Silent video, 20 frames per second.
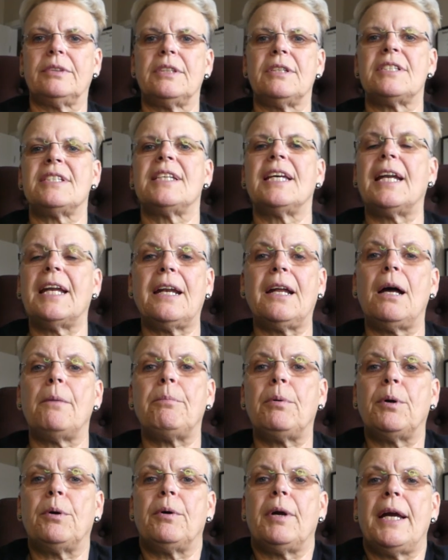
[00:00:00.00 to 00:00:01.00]
set it
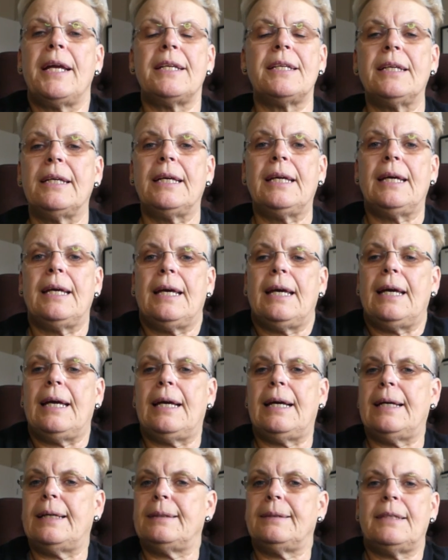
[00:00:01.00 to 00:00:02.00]
up, all right?
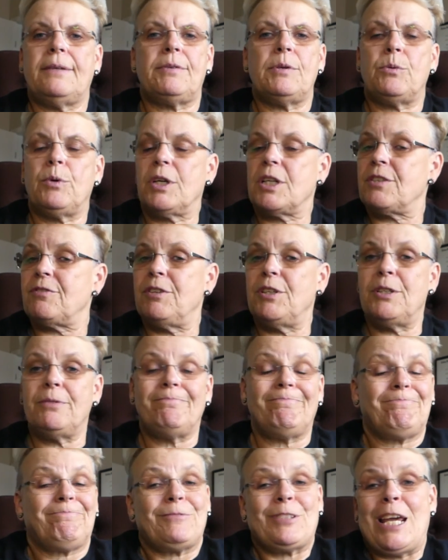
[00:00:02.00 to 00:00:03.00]
And if it works for
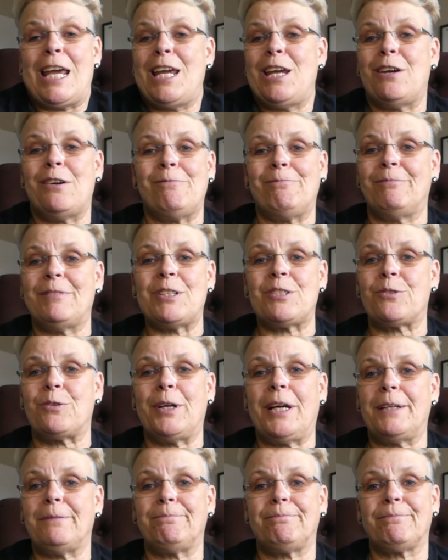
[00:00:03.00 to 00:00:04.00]
you, hey, that's
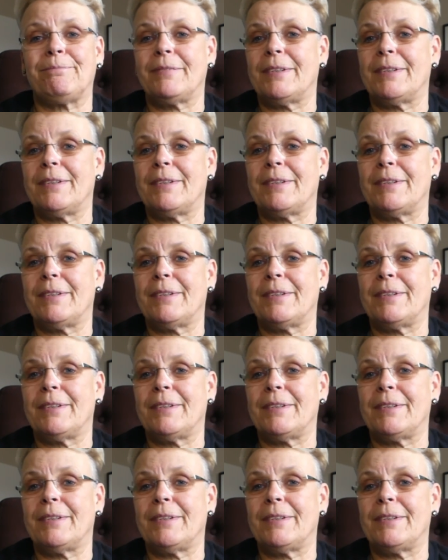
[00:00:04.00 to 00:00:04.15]
great.